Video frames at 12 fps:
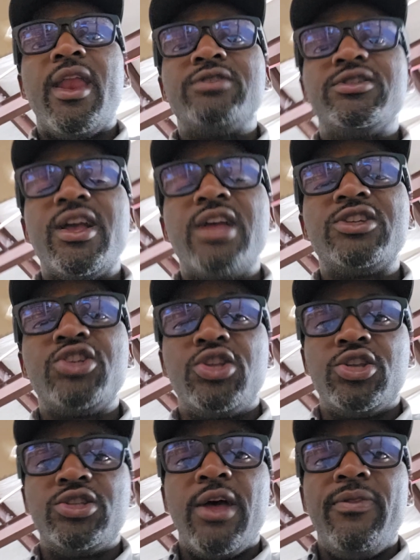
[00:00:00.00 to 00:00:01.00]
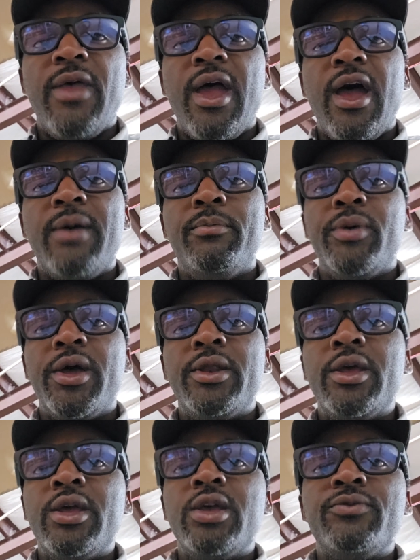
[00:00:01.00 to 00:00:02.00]
I was like, I shouldn't have done that,
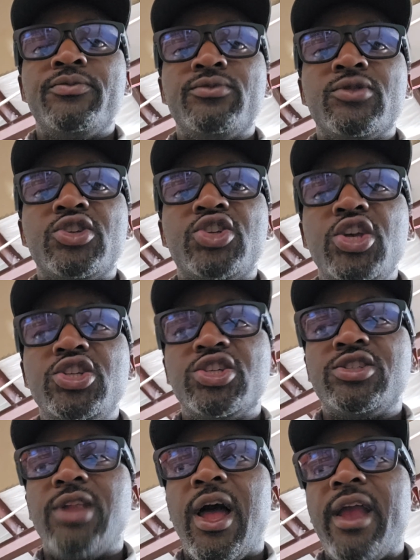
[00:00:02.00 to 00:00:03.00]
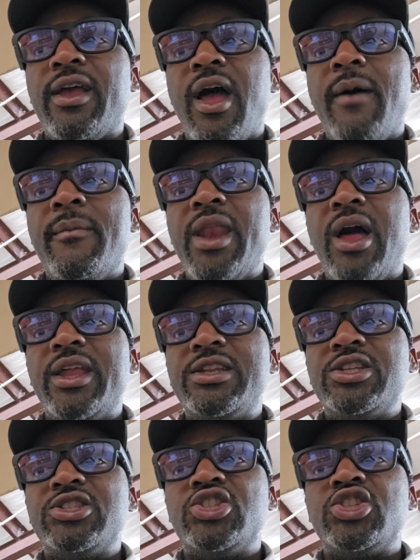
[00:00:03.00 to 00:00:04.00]
but she just like, I mean, all
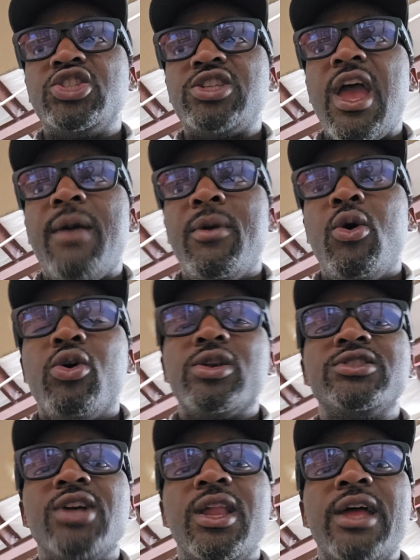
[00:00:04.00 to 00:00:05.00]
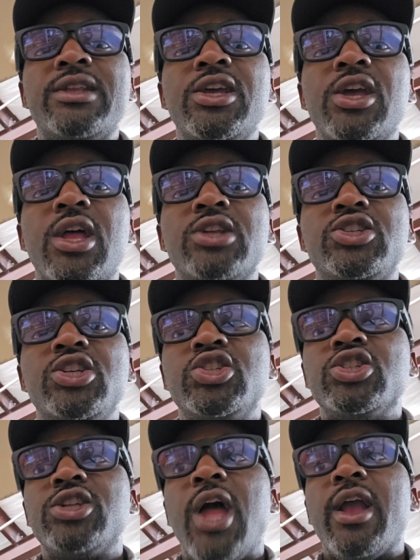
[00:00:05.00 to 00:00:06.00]
I did is just tap my horn. That's all I did, and she
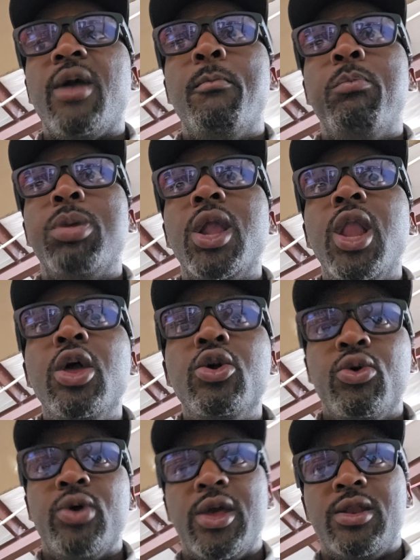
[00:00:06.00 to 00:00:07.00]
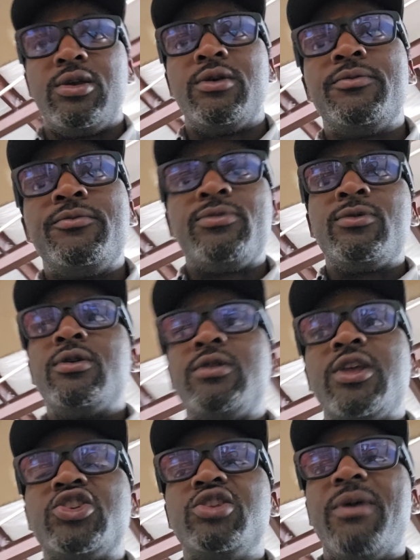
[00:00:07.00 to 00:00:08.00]
just like blew it.
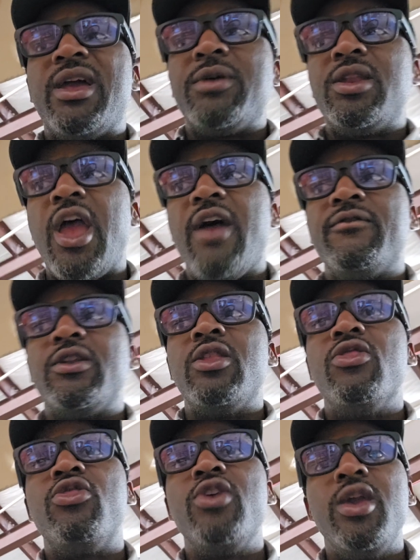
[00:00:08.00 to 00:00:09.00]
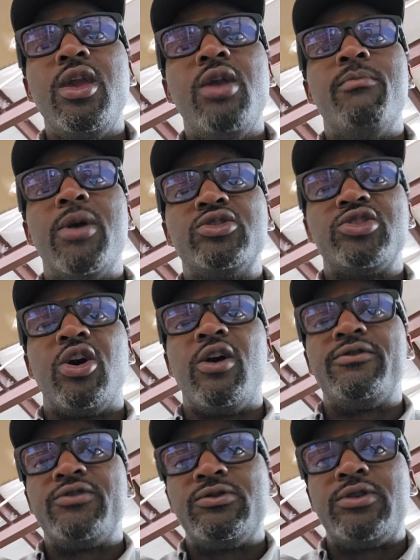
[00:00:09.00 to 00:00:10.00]
Now she might have been having the most
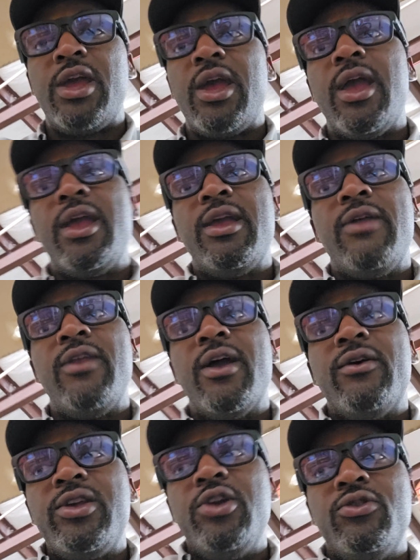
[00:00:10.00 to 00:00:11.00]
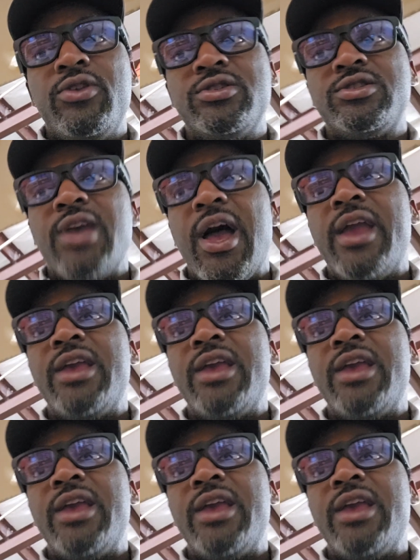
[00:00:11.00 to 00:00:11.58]
awful day, and now here this